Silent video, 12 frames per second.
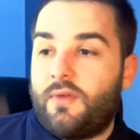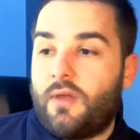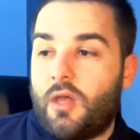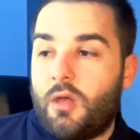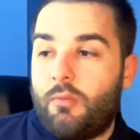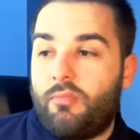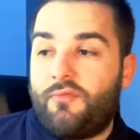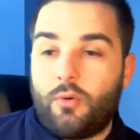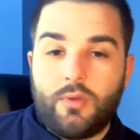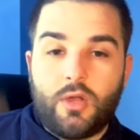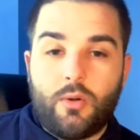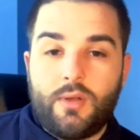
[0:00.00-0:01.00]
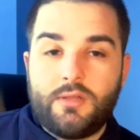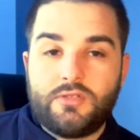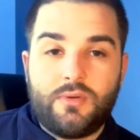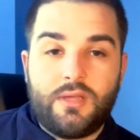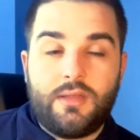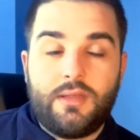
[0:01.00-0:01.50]
Before we go into it,
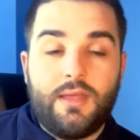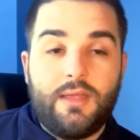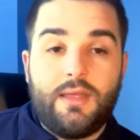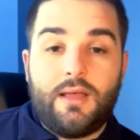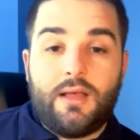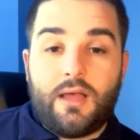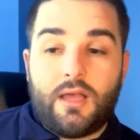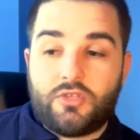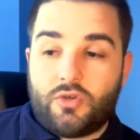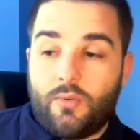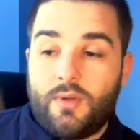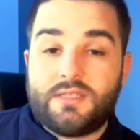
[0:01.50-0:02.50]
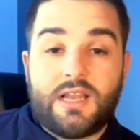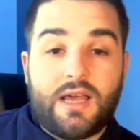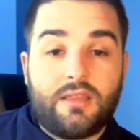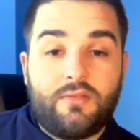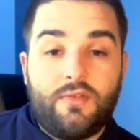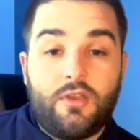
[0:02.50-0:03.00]
as always, like the
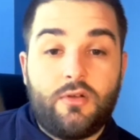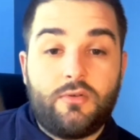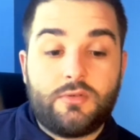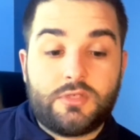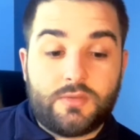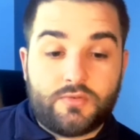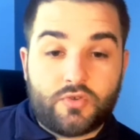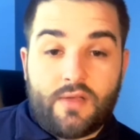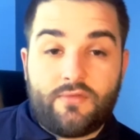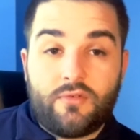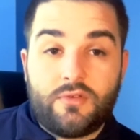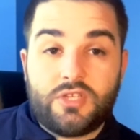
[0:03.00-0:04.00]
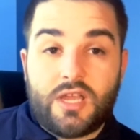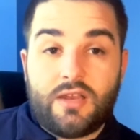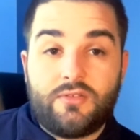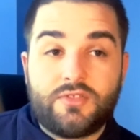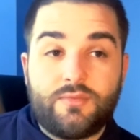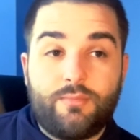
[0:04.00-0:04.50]
video, subscribe to the channels,
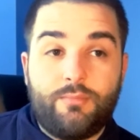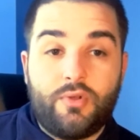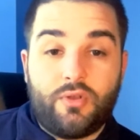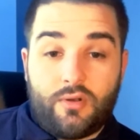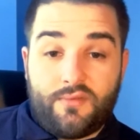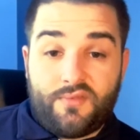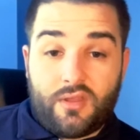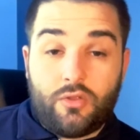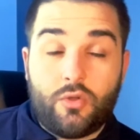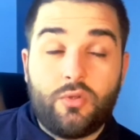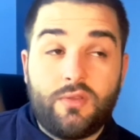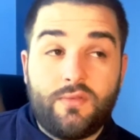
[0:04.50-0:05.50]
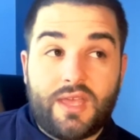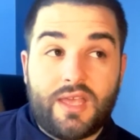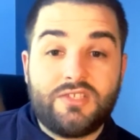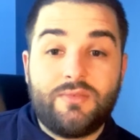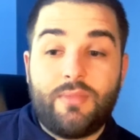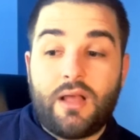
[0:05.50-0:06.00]
put a notification
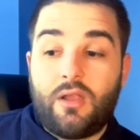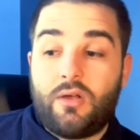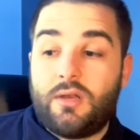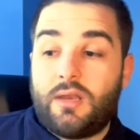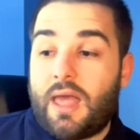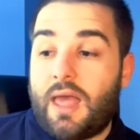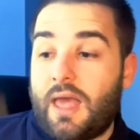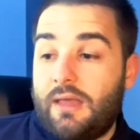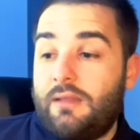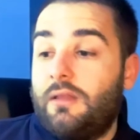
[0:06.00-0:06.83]
bell on, and